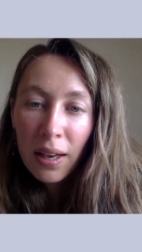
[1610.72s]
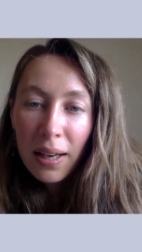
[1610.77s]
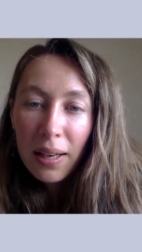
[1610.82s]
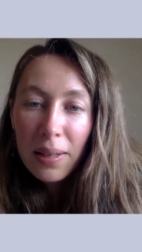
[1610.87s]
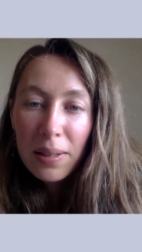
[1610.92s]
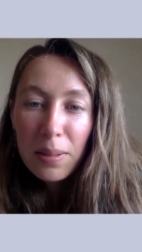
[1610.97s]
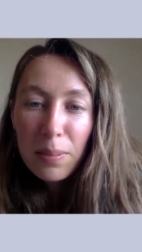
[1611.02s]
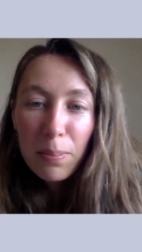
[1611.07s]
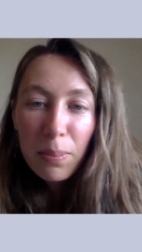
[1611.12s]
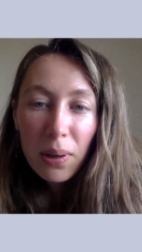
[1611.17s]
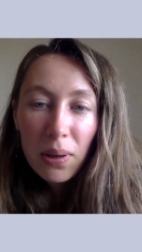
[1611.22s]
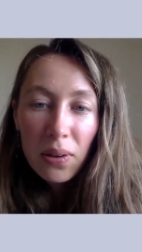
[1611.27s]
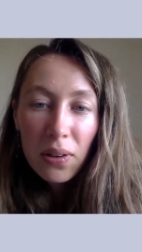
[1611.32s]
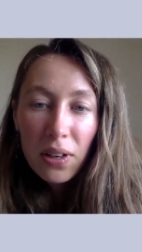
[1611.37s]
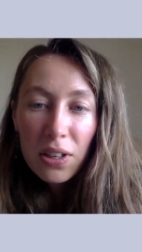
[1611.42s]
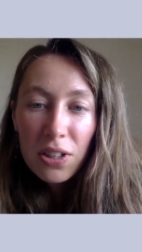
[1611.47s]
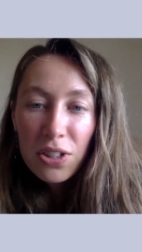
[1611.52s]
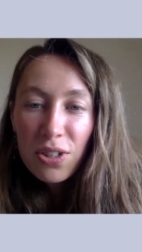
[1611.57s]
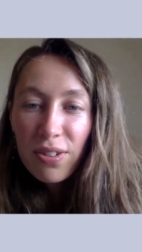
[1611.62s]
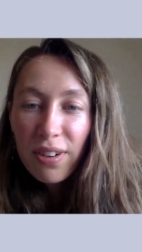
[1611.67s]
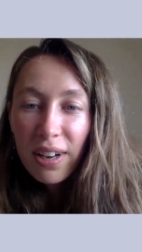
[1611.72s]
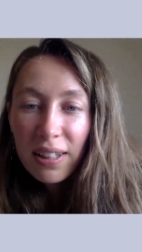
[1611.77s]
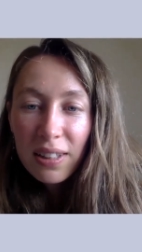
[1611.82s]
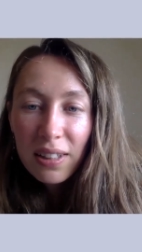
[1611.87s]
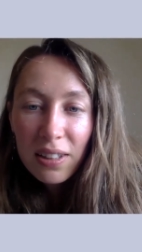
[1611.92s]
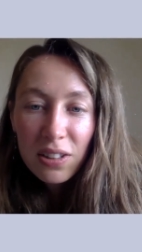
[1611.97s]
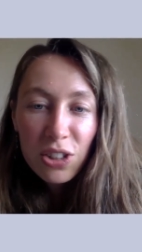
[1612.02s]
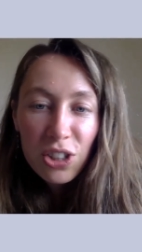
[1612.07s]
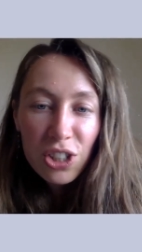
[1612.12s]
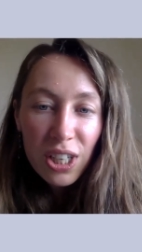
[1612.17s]
His bulky,
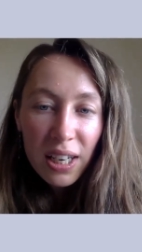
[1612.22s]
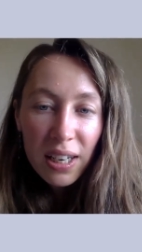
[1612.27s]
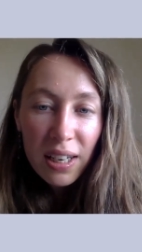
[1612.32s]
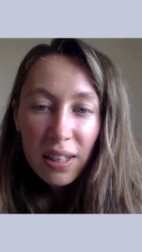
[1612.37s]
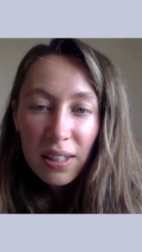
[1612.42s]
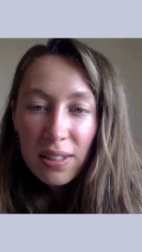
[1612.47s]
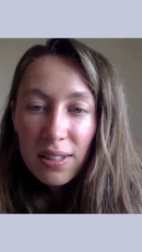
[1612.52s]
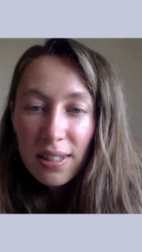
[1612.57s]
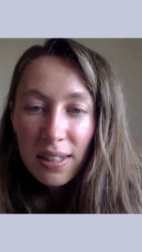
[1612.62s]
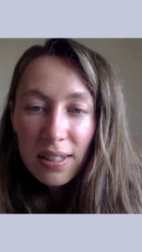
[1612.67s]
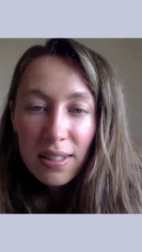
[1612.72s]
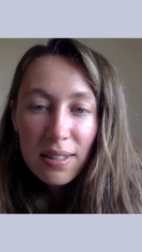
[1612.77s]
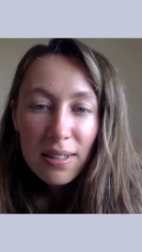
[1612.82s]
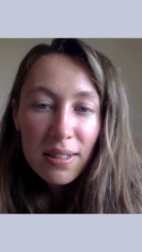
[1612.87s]
shredded jeans and